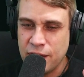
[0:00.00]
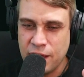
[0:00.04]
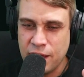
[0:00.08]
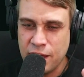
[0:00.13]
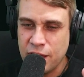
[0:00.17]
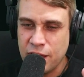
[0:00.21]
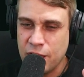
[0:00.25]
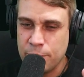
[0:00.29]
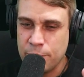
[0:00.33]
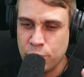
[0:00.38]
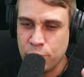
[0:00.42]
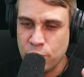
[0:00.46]

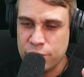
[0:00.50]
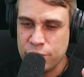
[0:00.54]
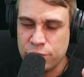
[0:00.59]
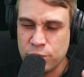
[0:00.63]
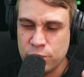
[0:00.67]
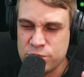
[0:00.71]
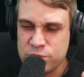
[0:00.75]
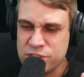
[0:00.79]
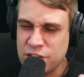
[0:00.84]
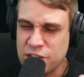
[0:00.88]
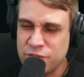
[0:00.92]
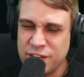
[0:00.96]

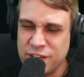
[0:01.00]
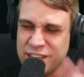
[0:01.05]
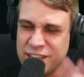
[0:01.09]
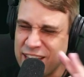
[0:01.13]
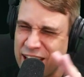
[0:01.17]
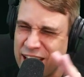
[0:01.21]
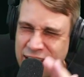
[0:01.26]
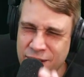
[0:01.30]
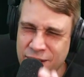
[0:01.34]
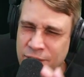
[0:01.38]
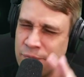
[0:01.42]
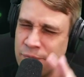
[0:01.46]
0.47.
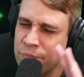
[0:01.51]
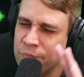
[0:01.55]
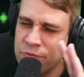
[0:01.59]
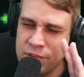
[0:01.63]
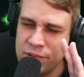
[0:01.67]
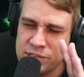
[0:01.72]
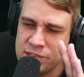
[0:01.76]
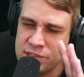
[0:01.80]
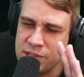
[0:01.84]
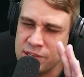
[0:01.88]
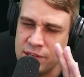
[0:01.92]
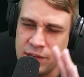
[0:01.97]
Again,
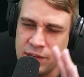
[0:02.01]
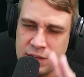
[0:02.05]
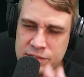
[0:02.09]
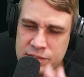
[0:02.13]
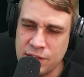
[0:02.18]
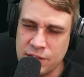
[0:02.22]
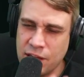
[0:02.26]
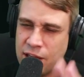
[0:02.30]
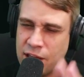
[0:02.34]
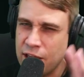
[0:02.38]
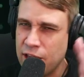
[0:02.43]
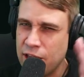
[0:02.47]
this is
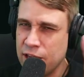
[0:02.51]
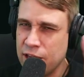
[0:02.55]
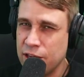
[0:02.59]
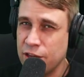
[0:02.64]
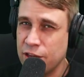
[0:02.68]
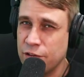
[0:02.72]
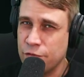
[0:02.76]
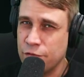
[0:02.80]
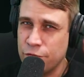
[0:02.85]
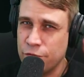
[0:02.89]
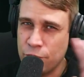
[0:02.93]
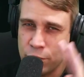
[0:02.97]
a
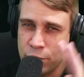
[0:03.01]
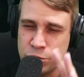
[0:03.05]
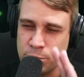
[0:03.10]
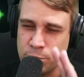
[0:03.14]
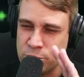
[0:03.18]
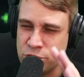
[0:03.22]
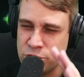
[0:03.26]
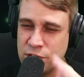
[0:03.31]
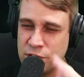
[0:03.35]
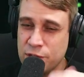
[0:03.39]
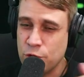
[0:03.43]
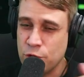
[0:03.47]
virtual
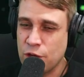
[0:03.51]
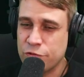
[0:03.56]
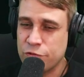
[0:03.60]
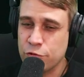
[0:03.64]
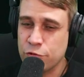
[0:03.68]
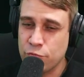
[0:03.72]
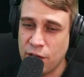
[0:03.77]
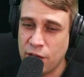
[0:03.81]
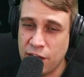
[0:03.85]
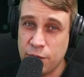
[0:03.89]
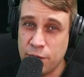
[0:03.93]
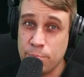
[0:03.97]
machine that you have
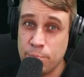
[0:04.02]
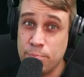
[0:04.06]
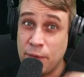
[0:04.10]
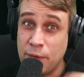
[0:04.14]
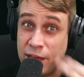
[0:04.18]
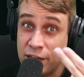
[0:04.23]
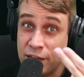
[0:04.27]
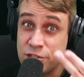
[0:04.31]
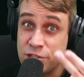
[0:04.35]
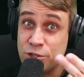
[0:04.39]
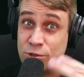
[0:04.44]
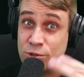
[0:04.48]
to
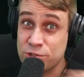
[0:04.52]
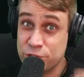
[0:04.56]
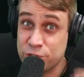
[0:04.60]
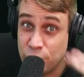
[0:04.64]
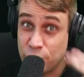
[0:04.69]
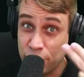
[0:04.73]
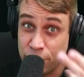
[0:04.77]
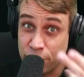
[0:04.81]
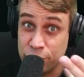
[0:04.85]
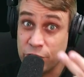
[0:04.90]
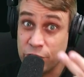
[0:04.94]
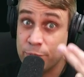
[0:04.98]
manage
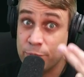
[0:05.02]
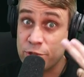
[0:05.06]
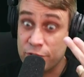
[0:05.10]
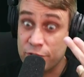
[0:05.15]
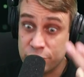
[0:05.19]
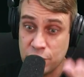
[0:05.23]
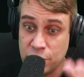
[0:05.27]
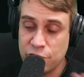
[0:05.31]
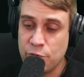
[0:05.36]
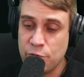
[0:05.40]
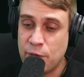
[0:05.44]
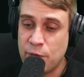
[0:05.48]
yourself in terms of
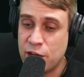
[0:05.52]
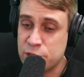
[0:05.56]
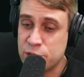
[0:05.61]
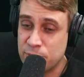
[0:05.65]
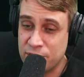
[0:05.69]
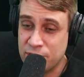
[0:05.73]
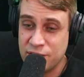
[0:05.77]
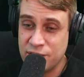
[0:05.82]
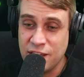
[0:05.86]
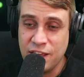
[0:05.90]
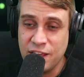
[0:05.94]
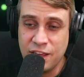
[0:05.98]
server
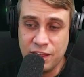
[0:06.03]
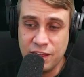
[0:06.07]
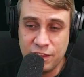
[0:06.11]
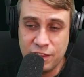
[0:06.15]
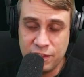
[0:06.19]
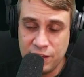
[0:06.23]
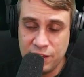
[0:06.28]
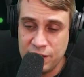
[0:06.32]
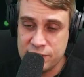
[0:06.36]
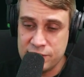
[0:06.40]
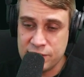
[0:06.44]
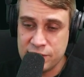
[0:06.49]
management.
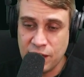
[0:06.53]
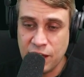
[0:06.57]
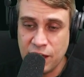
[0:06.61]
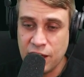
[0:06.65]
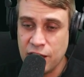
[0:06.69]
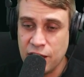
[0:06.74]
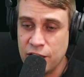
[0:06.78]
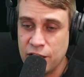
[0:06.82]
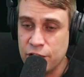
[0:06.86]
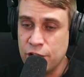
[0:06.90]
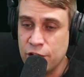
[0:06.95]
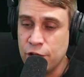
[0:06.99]
These
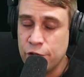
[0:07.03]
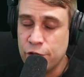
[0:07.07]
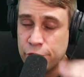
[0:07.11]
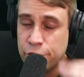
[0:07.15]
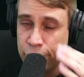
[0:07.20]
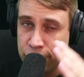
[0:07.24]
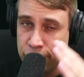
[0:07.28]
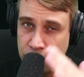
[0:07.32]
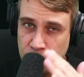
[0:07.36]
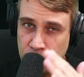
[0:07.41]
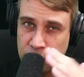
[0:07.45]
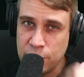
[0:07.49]
are
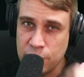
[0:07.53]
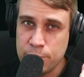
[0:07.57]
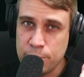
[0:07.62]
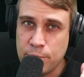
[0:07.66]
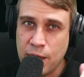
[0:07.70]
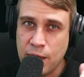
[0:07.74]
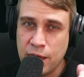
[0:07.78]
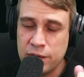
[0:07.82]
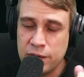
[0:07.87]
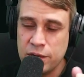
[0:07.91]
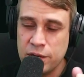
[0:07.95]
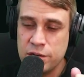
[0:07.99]
fully
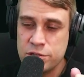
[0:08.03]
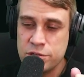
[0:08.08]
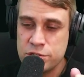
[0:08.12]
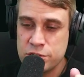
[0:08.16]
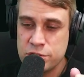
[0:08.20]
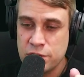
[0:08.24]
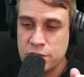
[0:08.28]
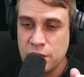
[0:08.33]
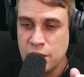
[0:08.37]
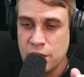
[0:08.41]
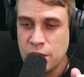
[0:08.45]
managed